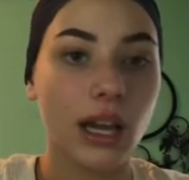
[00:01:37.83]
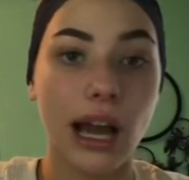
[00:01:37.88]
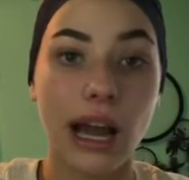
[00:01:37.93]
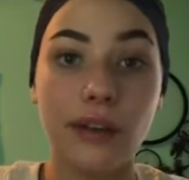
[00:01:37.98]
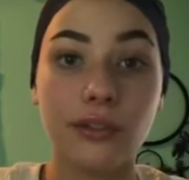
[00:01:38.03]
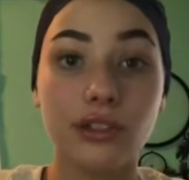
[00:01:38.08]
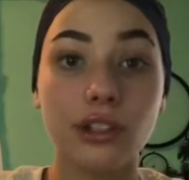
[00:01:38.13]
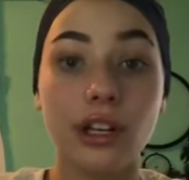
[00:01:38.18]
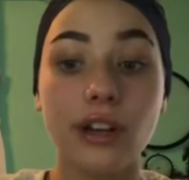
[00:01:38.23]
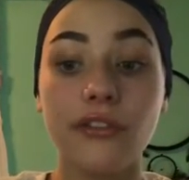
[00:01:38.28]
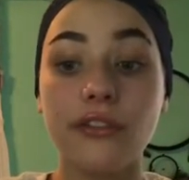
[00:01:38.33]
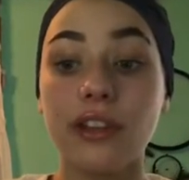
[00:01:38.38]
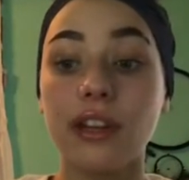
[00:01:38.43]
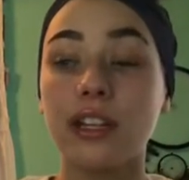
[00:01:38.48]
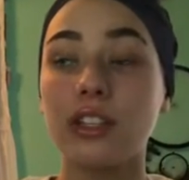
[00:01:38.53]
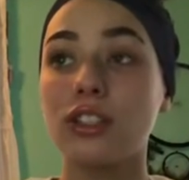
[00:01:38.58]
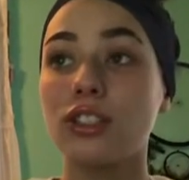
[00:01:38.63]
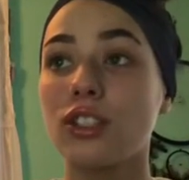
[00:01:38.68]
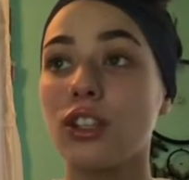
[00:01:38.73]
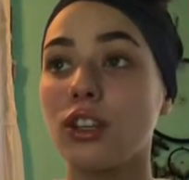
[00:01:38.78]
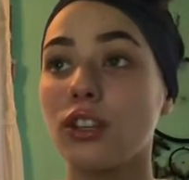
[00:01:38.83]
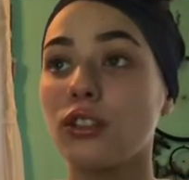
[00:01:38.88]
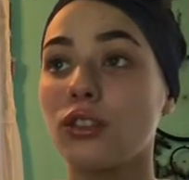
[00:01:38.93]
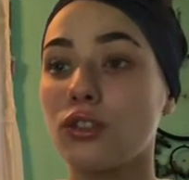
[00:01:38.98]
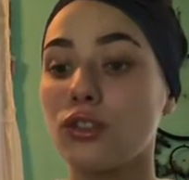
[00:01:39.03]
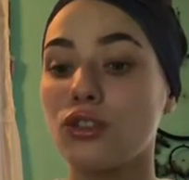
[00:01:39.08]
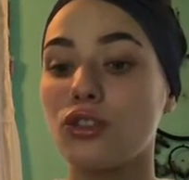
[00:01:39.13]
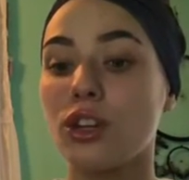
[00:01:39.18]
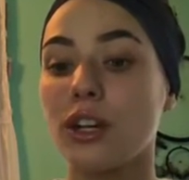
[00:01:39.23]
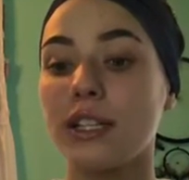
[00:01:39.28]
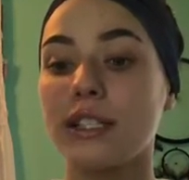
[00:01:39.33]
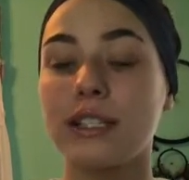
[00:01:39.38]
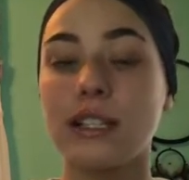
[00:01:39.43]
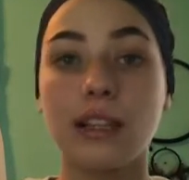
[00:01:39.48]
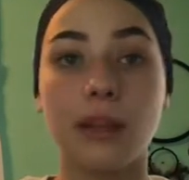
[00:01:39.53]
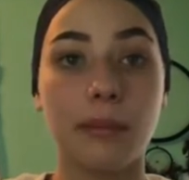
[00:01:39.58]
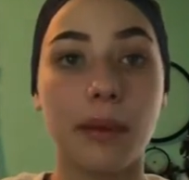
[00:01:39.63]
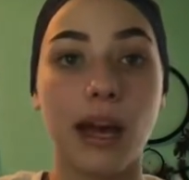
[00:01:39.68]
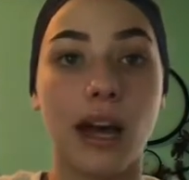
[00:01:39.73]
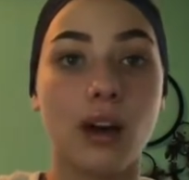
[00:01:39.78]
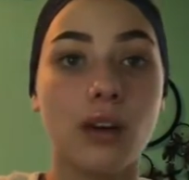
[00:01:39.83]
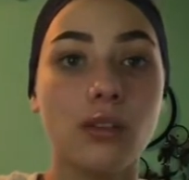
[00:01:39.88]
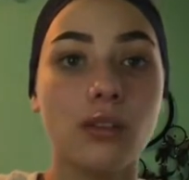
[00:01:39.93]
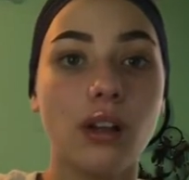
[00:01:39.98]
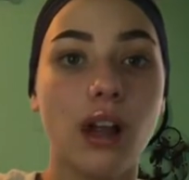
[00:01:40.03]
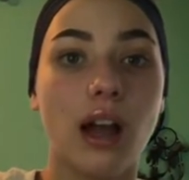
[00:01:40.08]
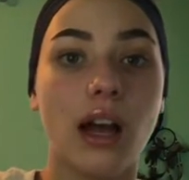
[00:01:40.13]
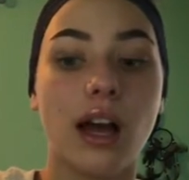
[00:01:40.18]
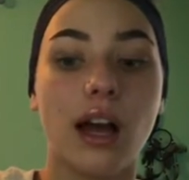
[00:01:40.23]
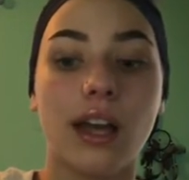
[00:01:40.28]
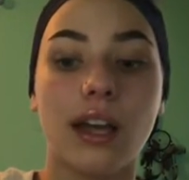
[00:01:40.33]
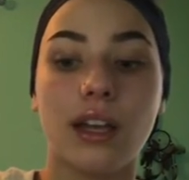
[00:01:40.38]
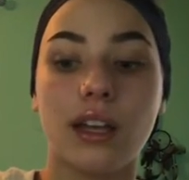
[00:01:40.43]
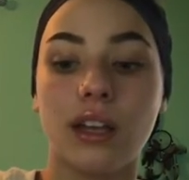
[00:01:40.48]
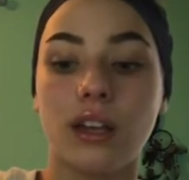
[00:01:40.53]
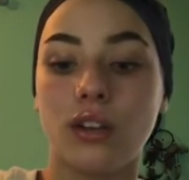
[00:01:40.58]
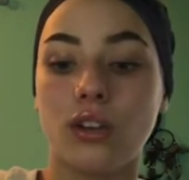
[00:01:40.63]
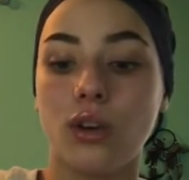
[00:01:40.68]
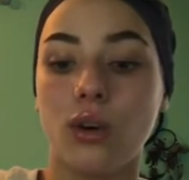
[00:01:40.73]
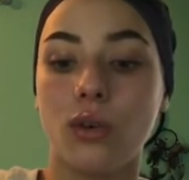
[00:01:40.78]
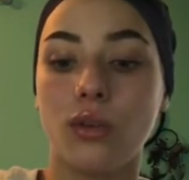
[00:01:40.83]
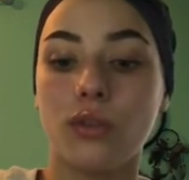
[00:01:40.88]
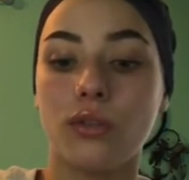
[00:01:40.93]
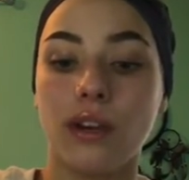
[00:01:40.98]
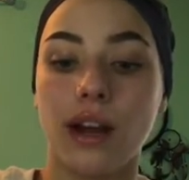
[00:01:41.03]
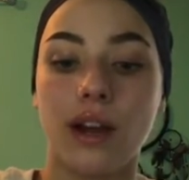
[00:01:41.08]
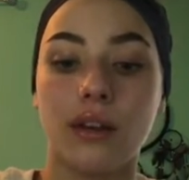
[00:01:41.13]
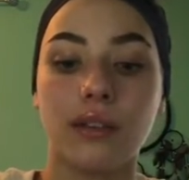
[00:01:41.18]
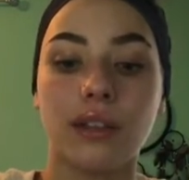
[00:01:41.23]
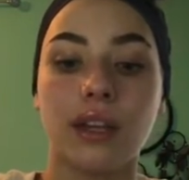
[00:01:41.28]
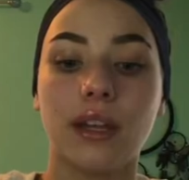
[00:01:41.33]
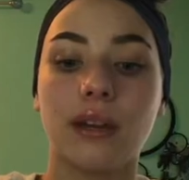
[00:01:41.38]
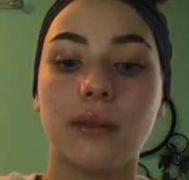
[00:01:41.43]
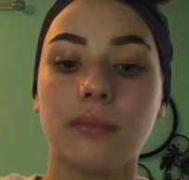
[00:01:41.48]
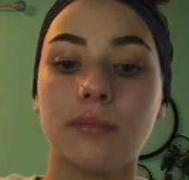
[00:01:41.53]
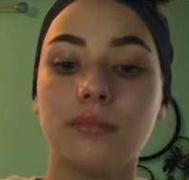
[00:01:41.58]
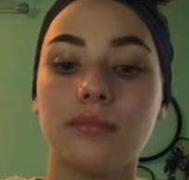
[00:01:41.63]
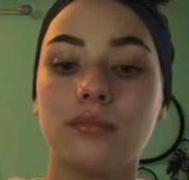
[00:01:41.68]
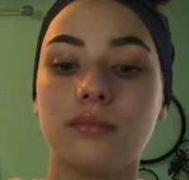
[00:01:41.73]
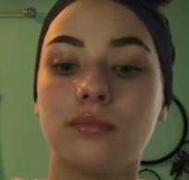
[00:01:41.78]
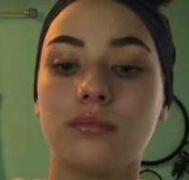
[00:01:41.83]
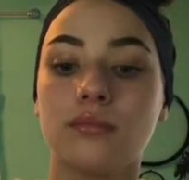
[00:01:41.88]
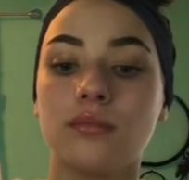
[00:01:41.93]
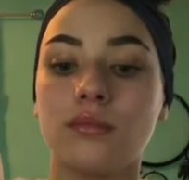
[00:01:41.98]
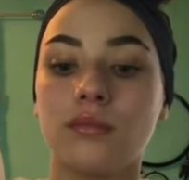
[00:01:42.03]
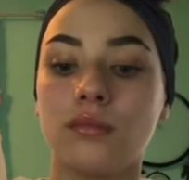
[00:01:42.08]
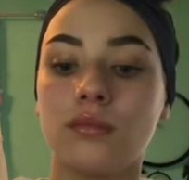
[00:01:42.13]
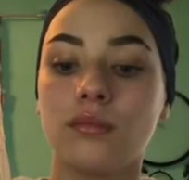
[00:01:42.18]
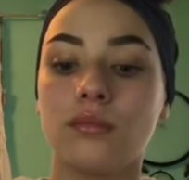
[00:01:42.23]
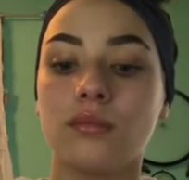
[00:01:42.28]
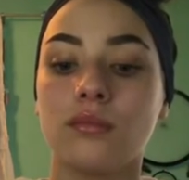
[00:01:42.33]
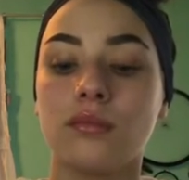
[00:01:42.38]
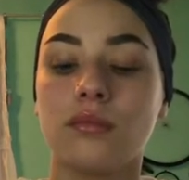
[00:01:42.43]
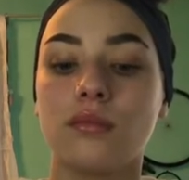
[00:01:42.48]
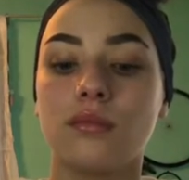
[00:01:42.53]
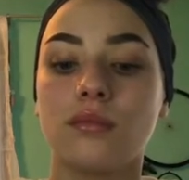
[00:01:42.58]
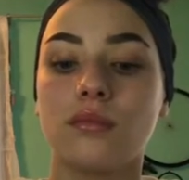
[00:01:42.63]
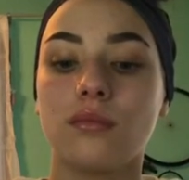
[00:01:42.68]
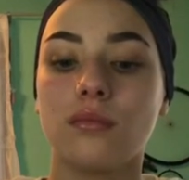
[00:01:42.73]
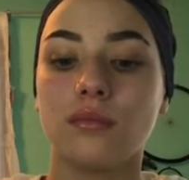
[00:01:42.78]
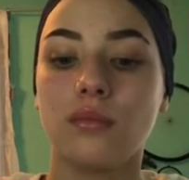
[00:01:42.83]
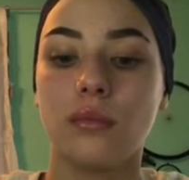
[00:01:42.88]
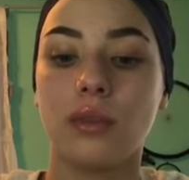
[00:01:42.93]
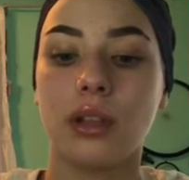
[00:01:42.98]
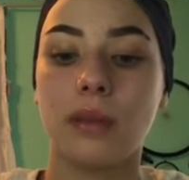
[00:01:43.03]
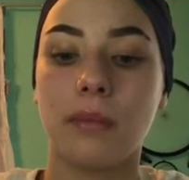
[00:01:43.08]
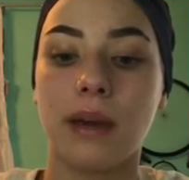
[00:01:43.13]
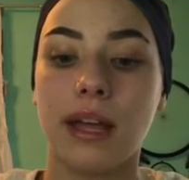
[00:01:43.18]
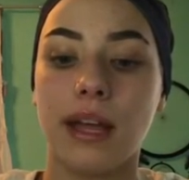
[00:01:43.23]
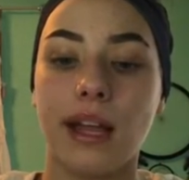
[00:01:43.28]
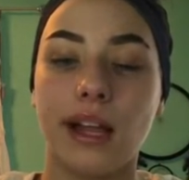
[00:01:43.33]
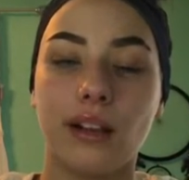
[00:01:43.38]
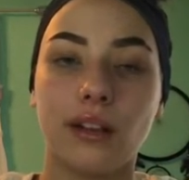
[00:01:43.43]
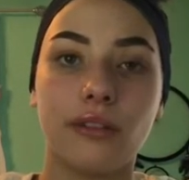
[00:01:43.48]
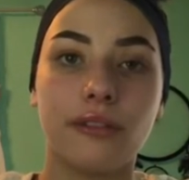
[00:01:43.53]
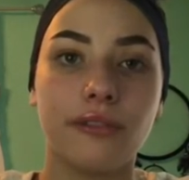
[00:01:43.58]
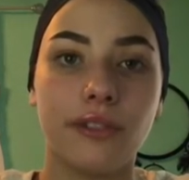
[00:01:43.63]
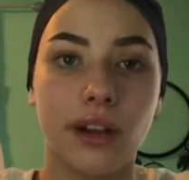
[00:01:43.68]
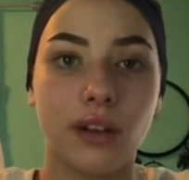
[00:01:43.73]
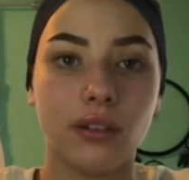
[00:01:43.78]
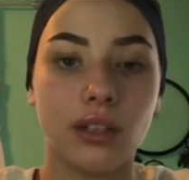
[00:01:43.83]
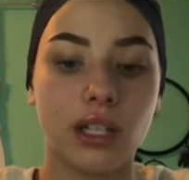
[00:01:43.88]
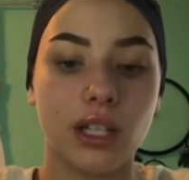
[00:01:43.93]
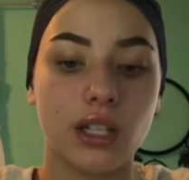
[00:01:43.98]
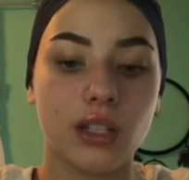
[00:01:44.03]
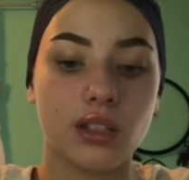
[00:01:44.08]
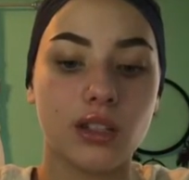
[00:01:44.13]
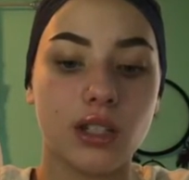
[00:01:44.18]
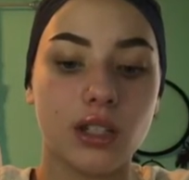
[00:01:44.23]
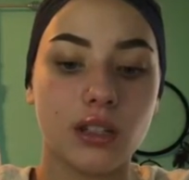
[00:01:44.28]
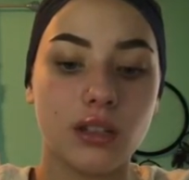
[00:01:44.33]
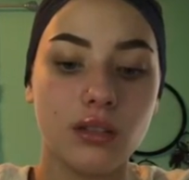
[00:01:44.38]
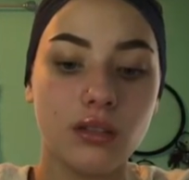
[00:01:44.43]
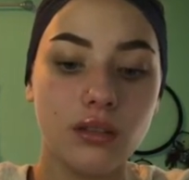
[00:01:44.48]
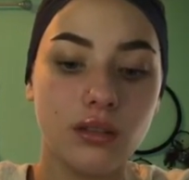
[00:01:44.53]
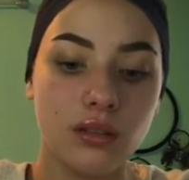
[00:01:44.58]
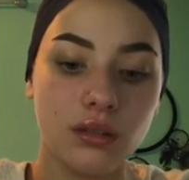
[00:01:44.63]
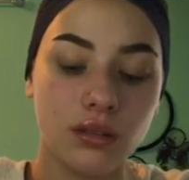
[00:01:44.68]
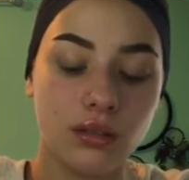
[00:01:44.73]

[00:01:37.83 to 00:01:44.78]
After I finish tracing them out, I go around them with my e.l.f. foundation.